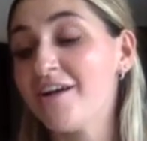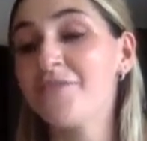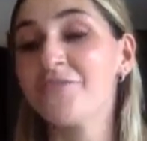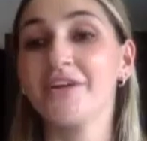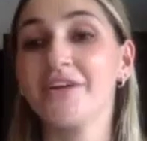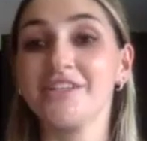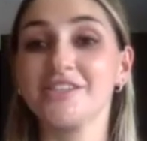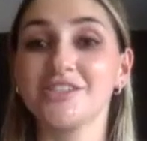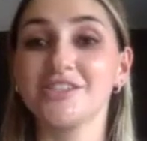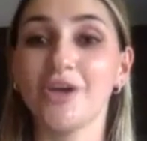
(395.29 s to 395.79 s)

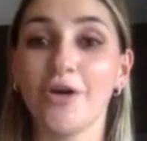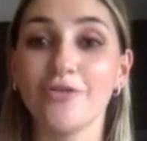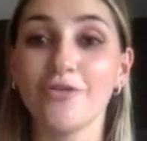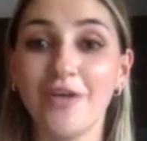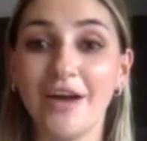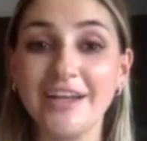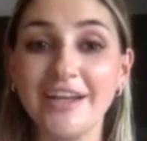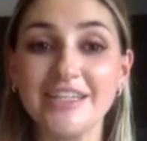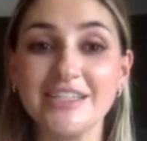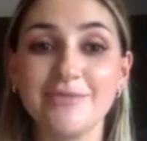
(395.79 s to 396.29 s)
it's so
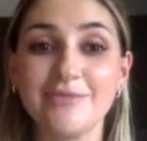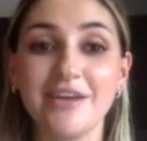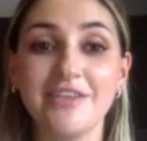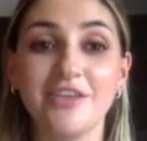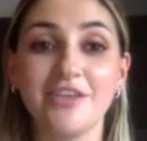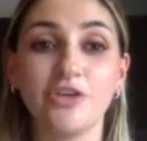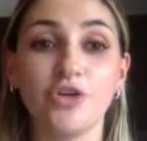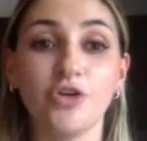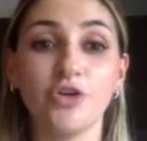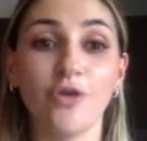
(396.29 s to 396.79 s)
funny to me
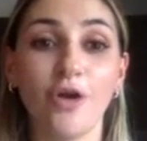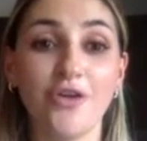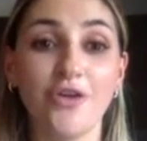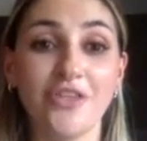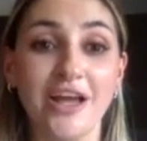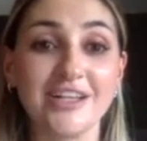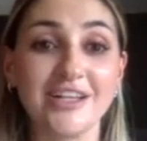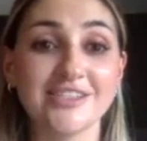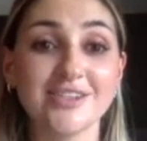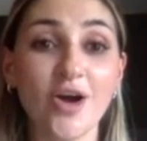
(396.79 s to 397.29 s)
that you wrote
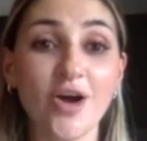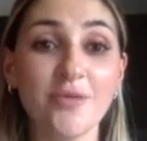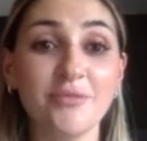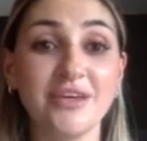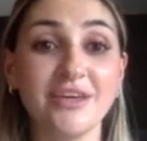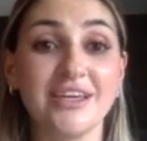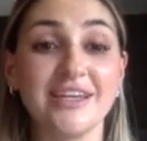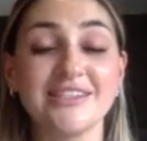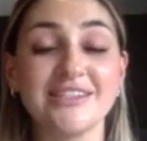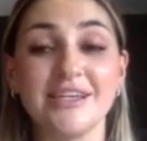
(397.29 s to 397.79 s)
that song,
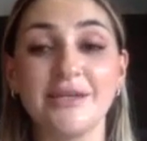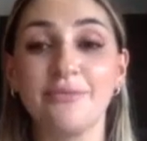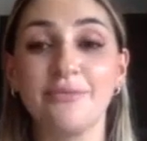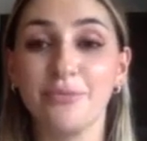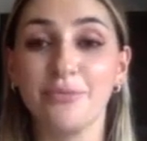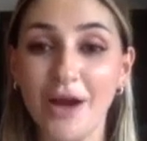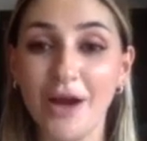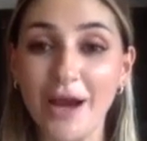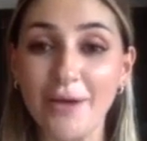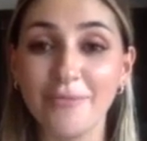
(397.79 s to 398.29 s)
because in
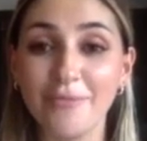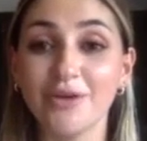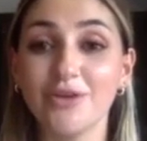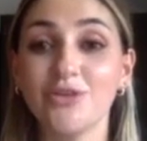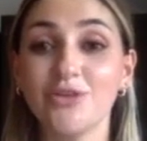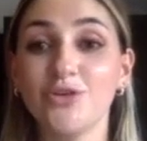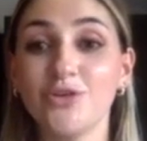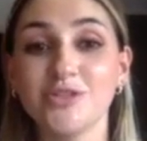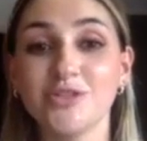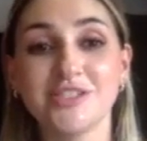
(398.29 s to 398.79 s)
prep
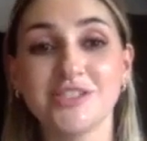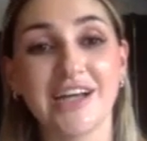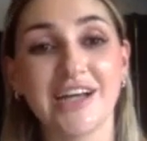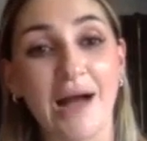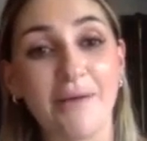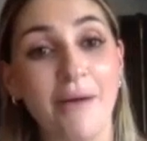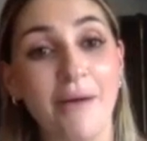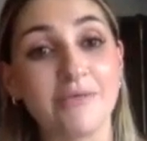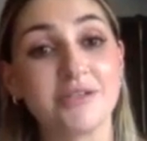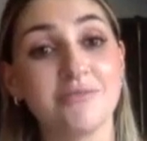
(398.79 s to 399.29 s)
you used to
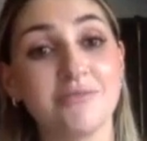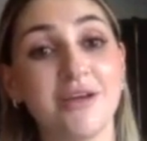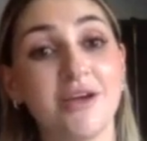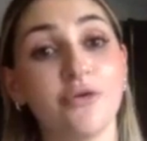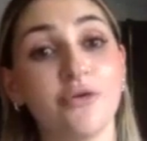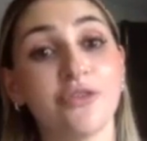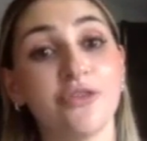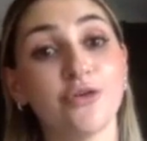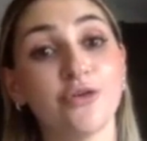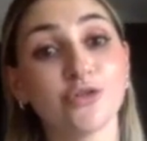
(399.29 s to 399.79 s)
come up to me
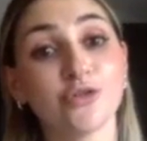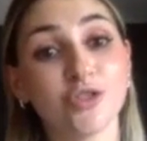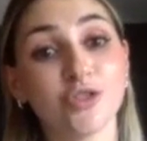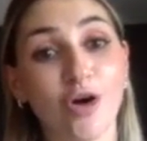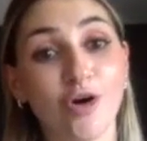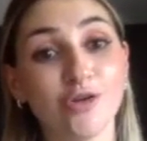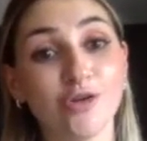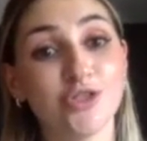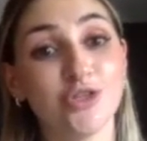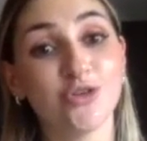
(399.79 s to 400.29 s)
with little
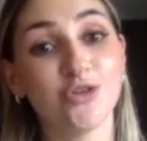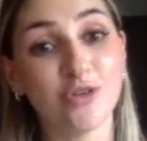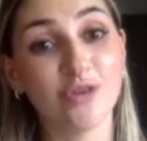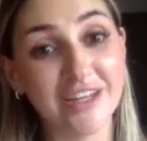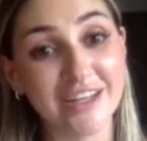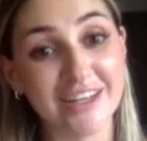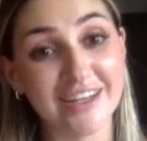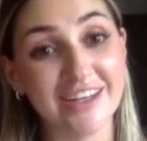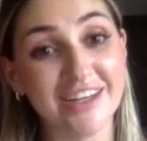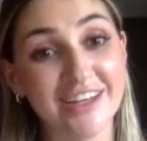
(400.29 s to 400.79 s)
songs you'd
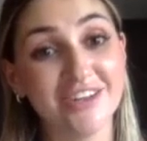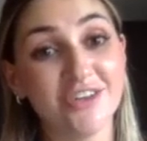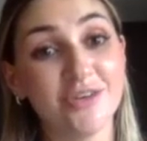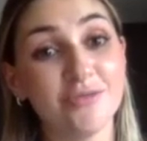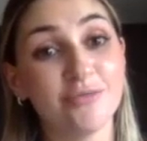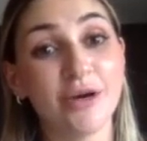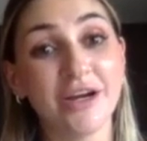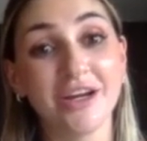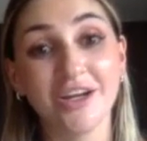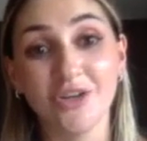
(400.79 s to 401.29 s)
written and you'd
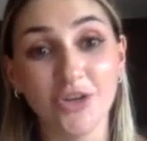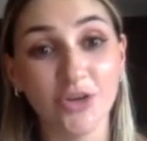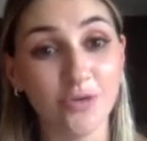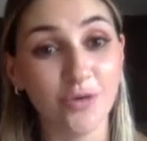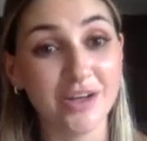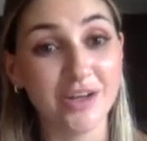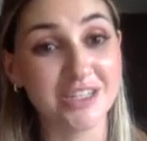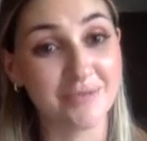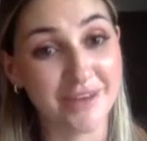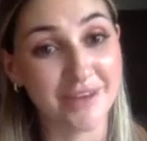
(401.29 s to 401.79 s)
bring a new
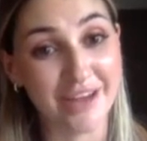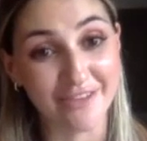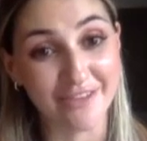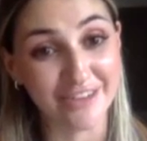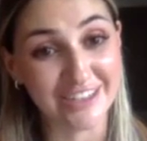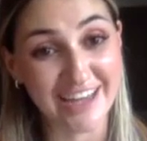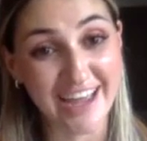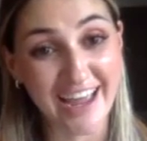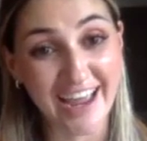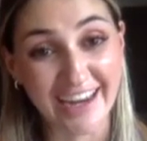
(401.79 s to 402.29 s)
one to me
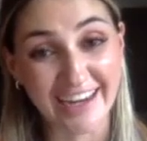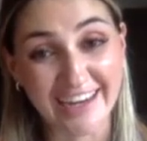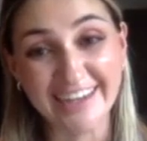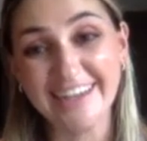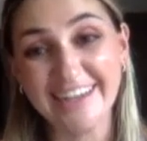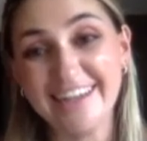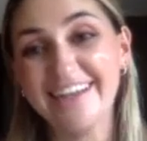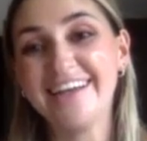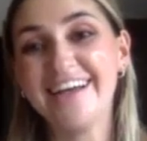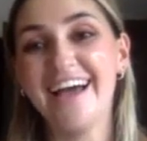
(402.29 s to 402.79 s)
every day.
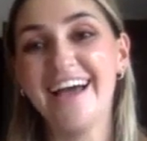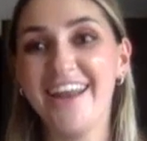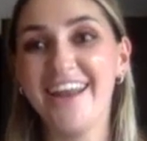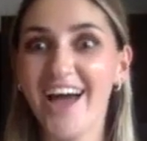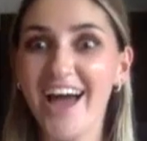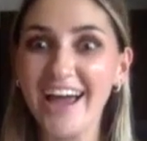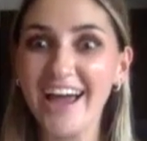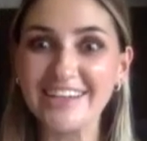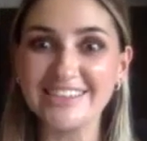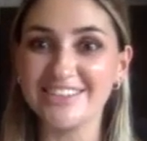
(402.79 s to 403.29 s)
And
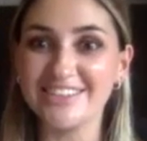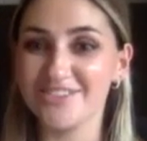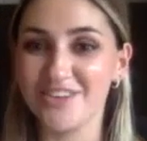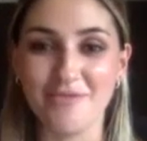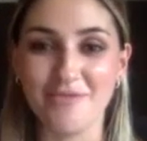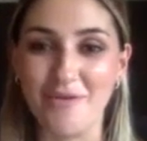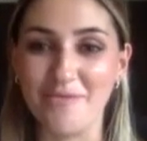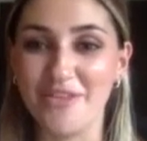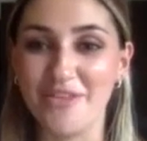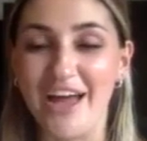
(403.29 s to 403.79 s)
I didn't
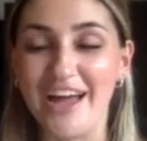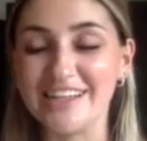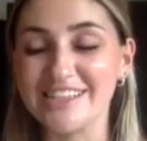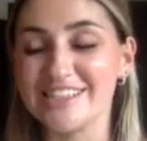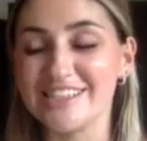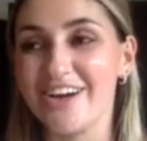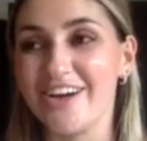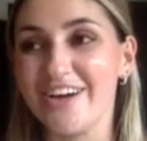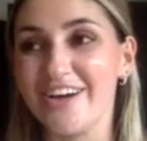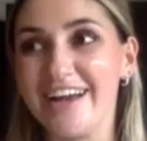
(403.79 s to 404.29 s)
remember that.
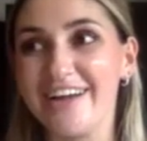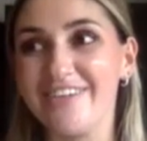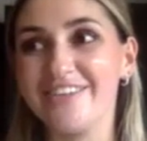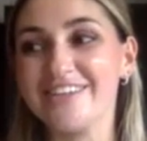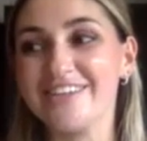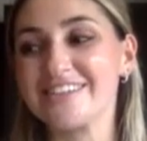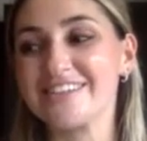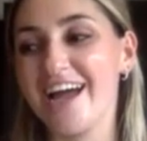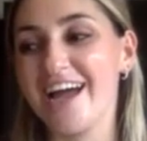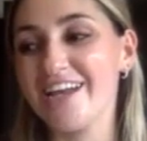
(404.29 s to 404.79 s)
So it
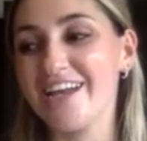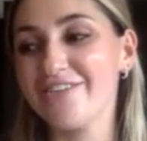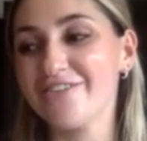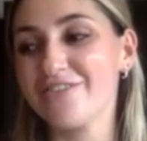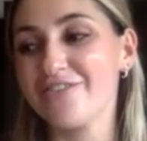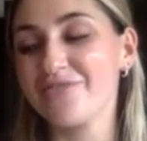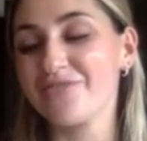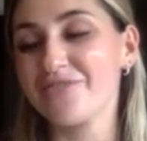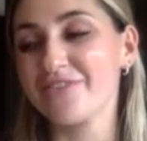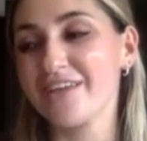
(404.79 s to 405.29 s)
was kind of,
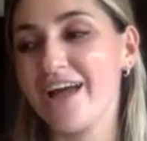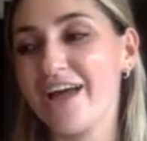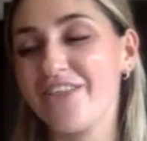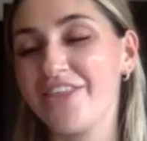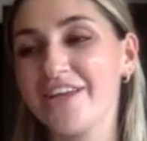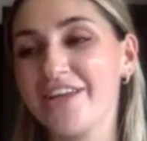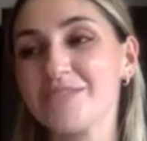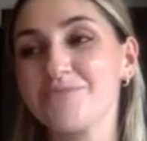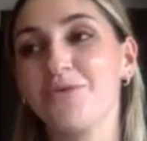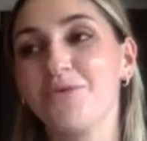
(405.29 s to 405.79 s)
I
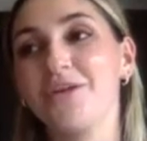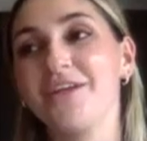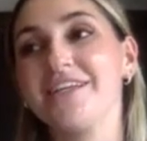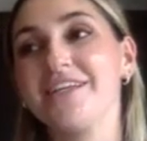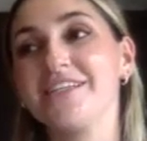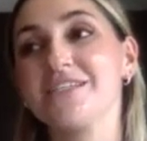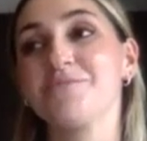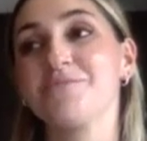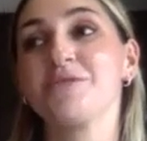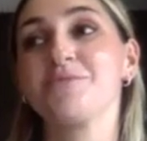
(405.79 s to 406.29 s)
think it's put it
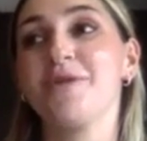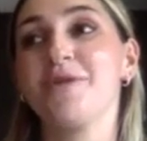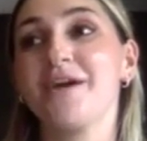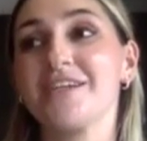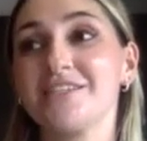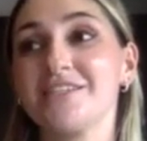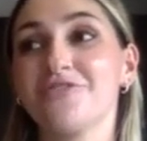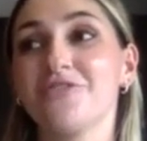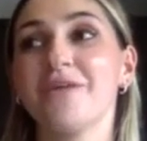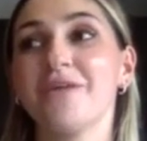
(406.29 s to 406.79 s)
into
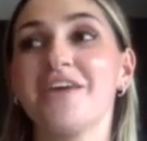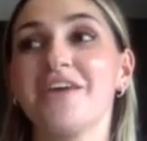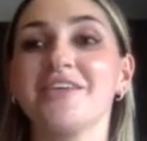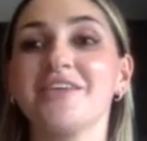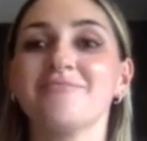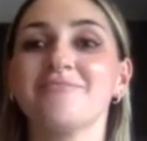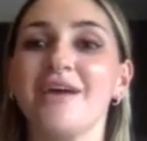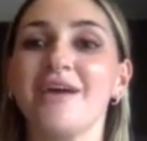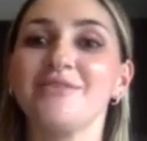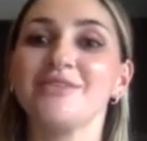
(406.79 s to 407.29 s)
perspective for me that
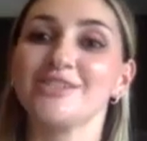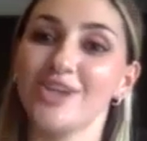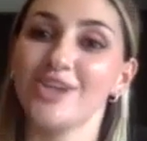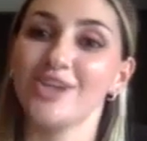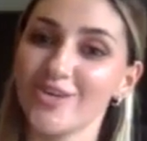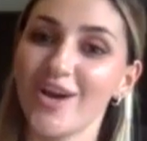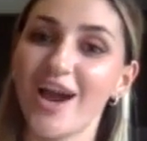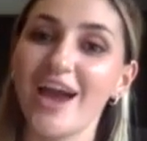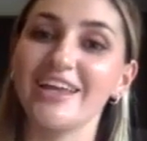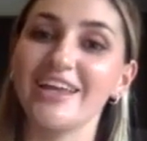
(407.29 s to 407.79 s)
maybe
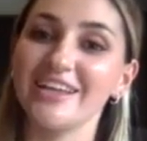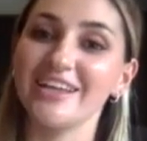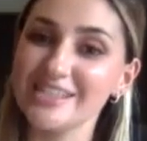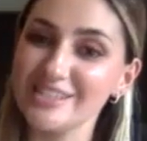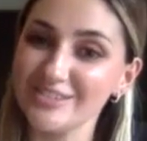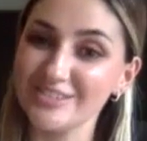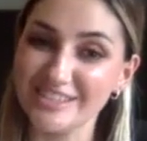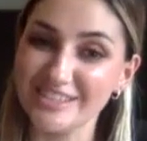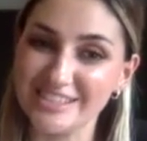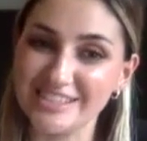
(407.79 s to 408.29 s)
songwriting
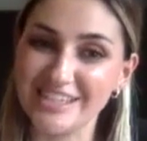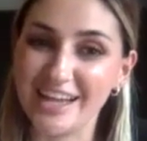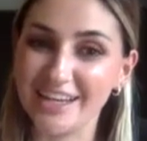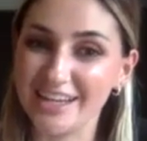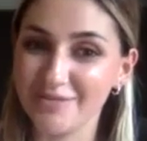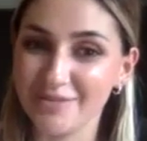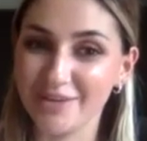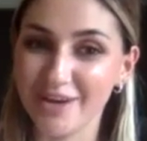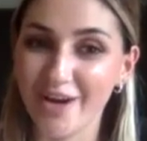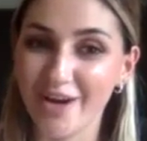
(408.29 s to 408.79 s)
is what
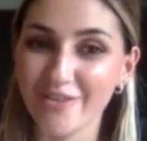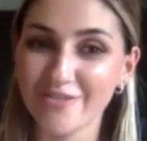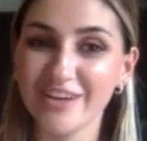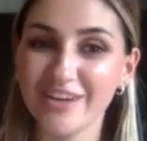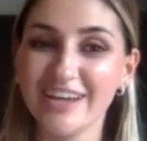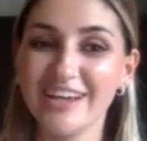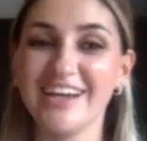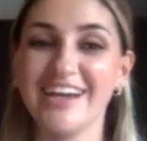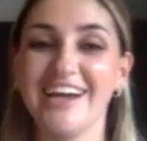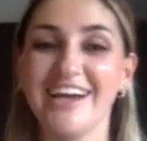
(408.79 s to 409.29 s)
started me off,
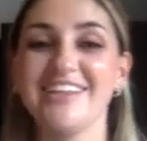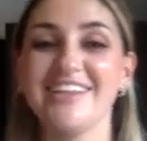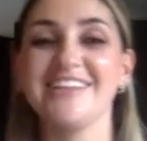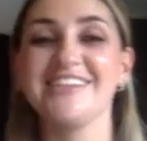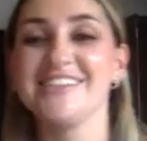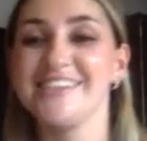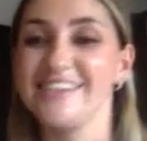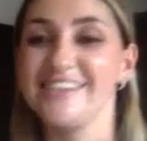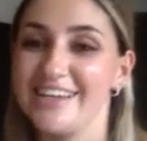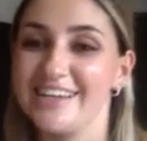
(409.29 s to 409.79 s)
and then
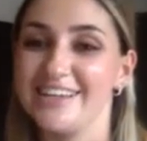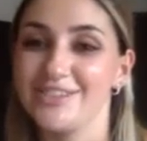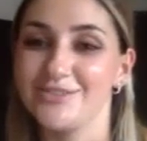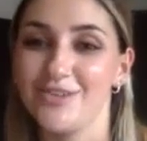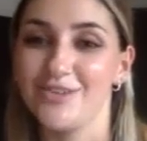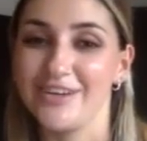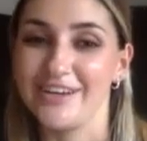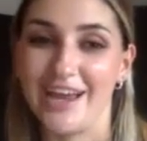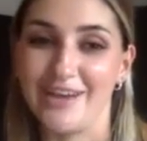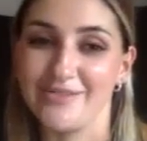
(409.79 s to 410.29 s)
singing is
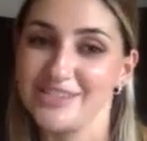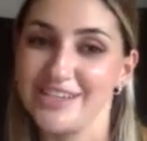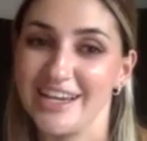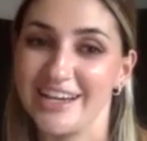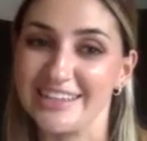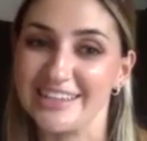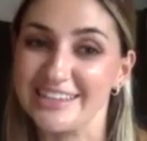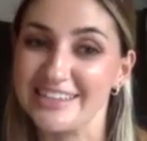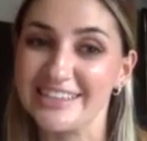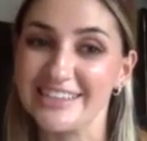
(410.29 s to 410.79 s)
what came
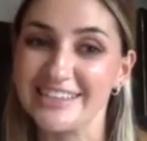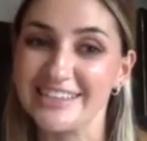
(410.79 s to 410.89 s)
second.